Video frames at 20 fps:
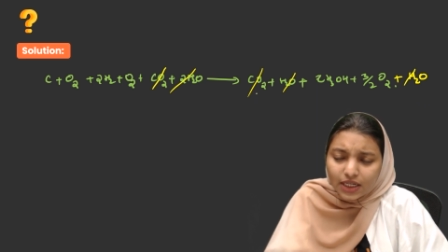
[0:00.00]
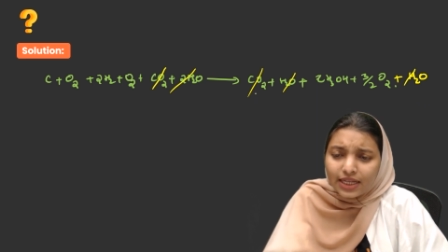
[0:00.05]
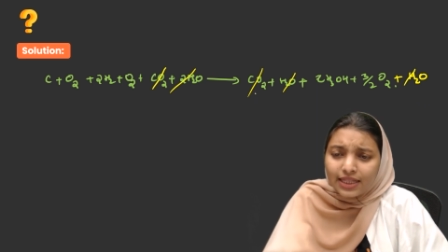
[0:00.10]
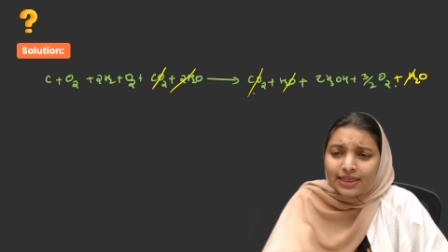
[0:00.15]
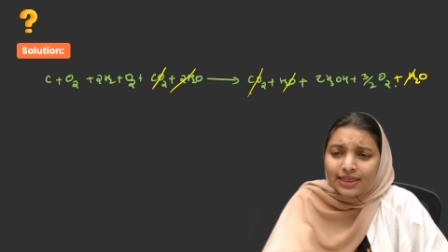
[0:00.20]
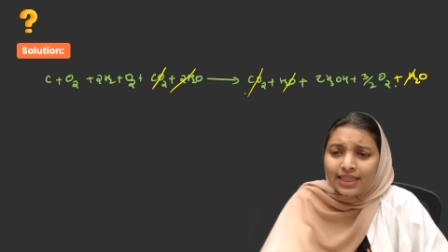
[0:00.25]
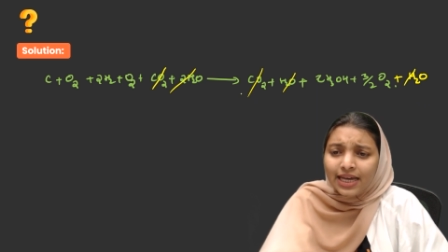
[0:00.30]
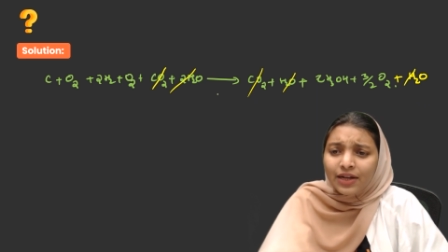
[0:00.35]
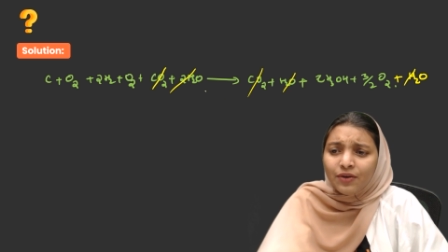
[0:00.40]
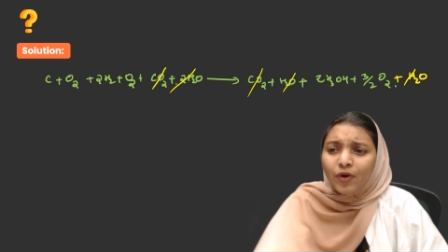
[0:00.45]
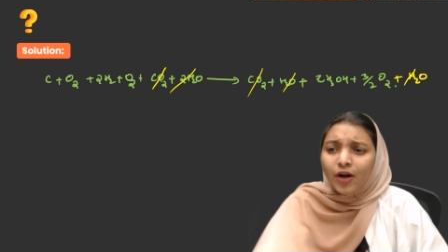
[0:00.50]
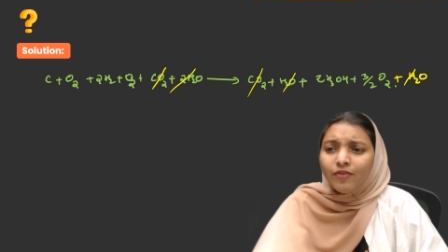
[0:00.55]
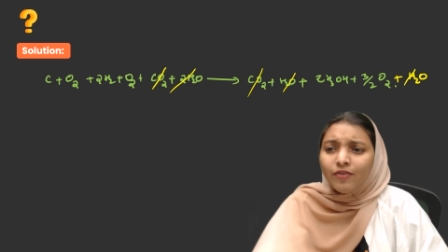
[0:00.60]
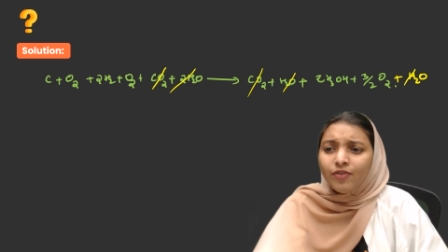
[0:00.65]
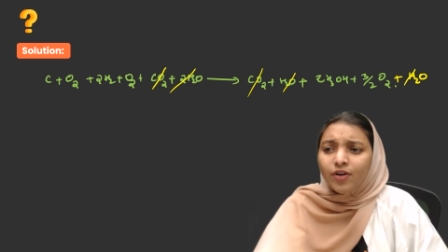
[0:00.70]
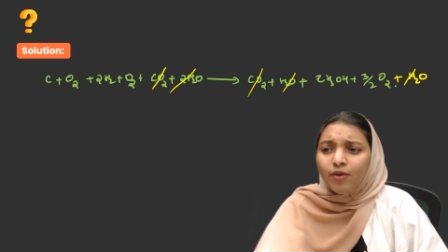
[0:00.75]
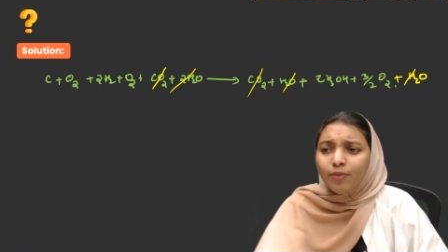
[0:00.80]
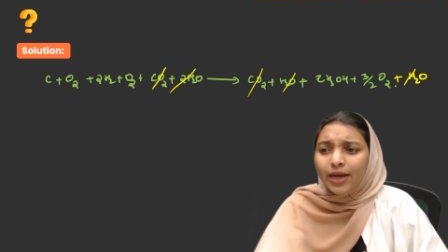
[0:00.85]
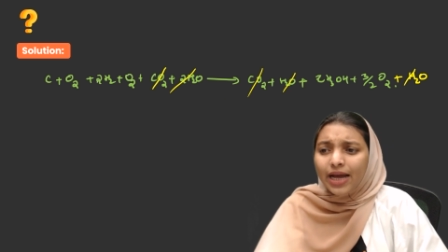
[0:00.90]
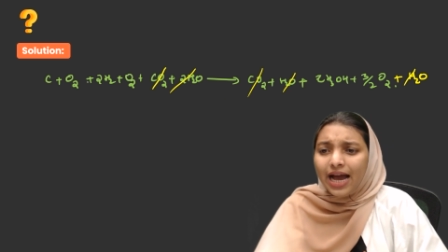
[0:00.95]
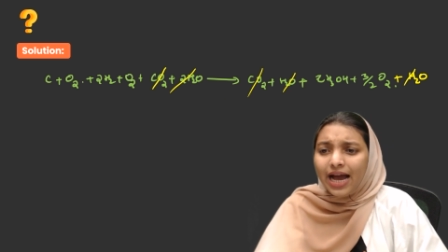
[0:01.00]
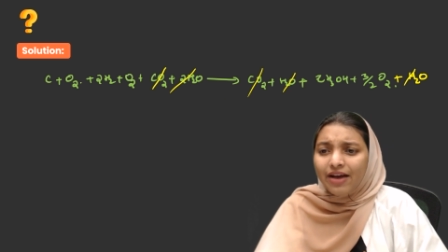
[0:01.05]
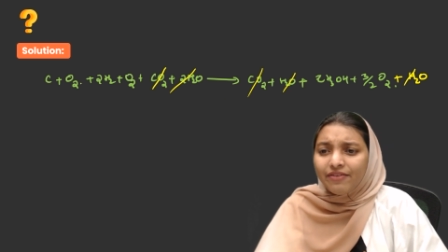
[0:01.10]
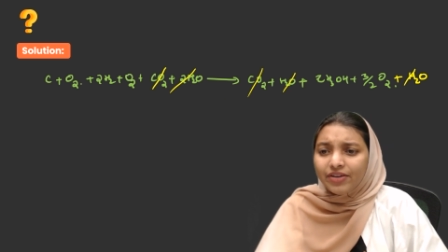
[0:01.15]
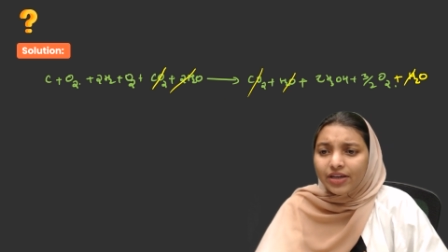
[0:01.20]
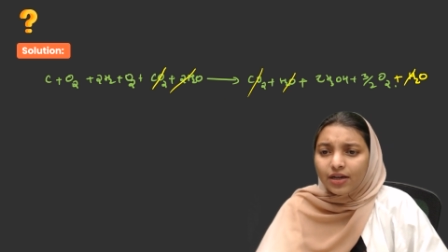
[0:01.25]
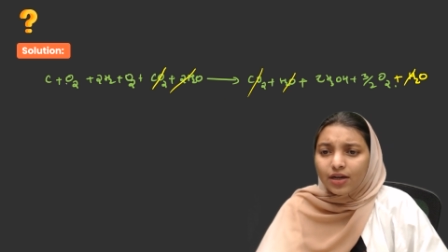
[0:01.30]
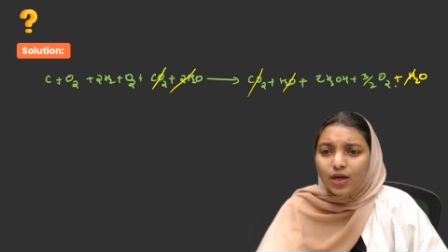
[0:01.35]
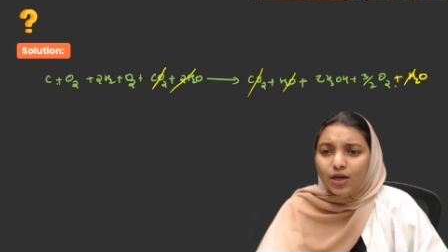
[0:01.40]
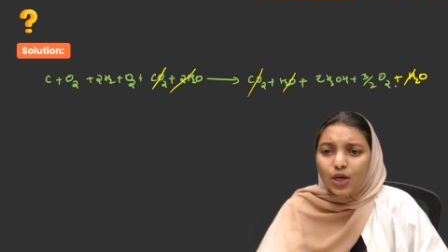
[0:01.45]
Then what we'll be
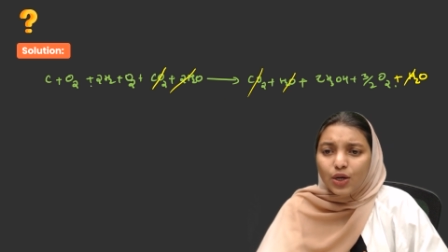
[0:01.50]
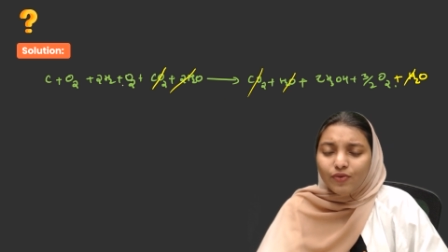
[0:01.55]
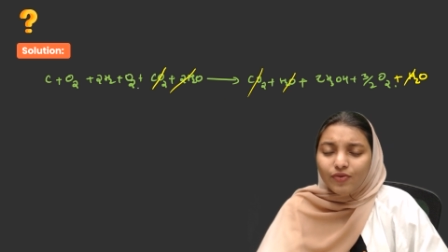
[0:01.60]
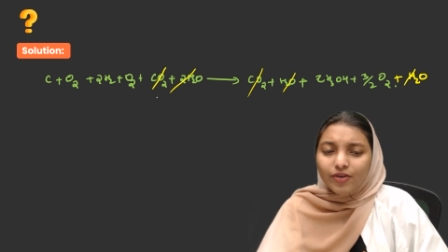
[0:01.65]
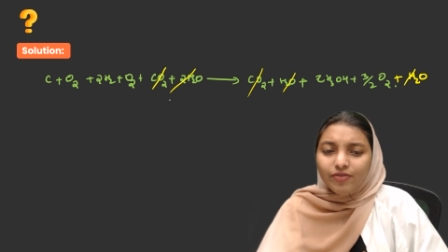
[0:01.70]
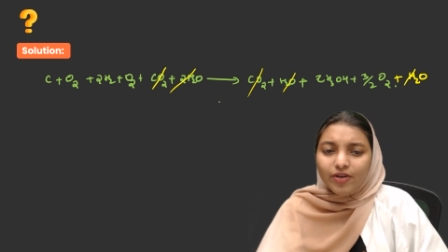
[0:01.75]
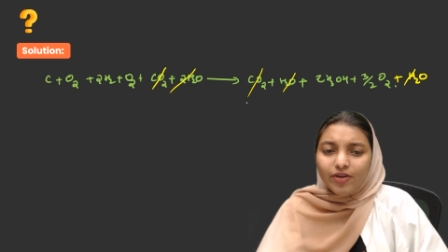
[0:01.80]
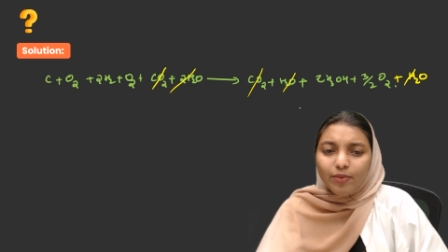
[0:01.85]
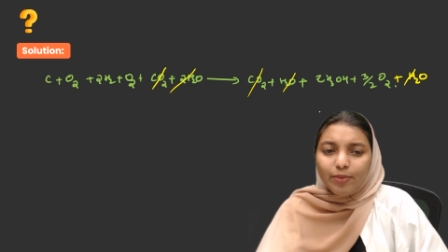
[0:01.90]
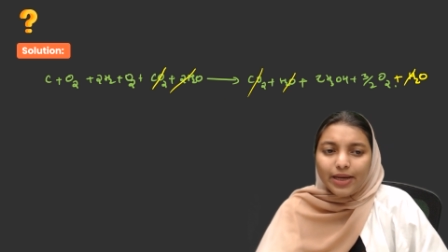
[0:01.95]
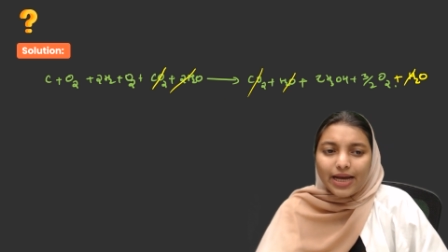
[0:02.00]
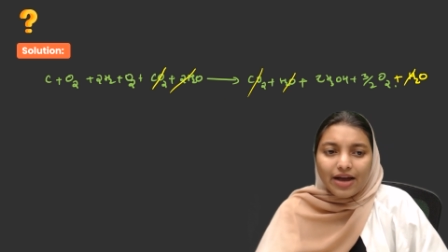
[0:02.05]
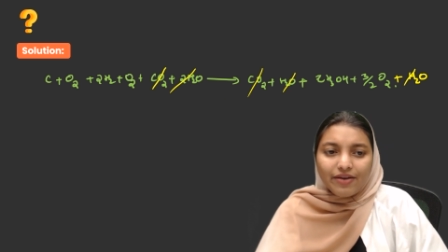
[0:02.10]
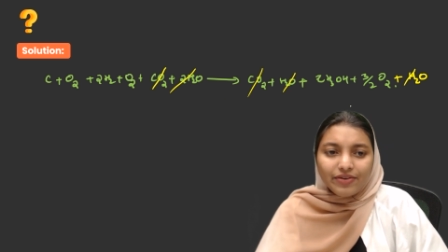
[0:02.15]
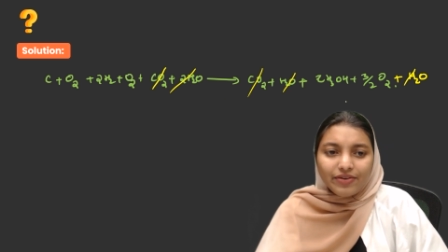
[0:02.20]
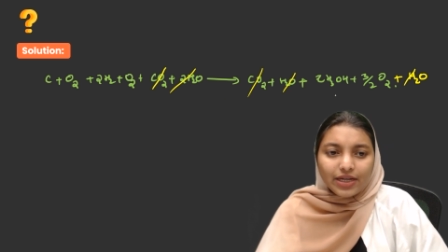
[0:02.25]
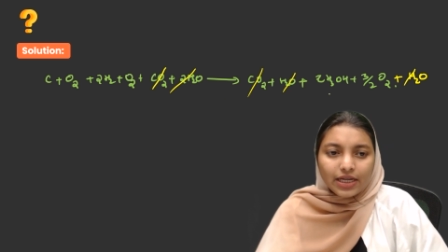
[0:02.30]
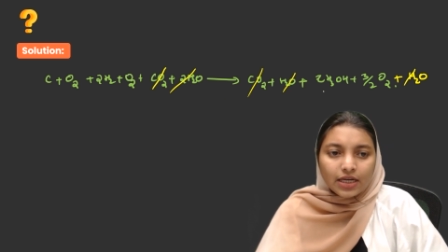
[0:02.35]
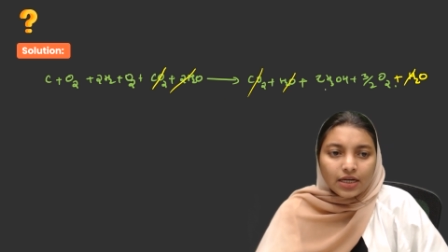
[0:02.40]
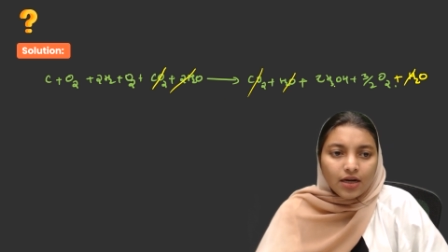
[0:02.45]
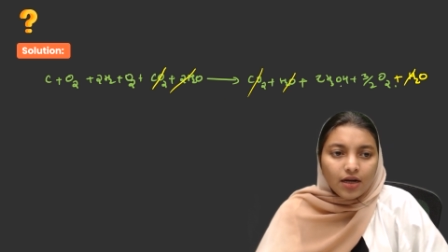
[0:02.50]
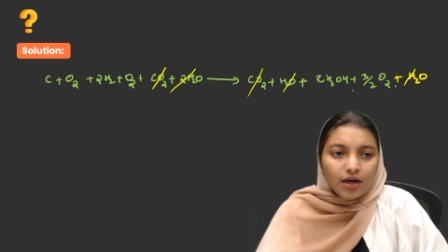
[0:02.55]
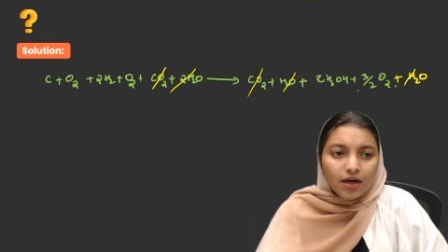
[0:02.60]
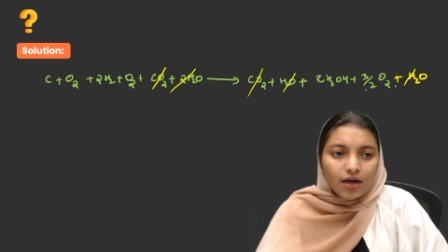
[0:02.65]
having? What we'll be having?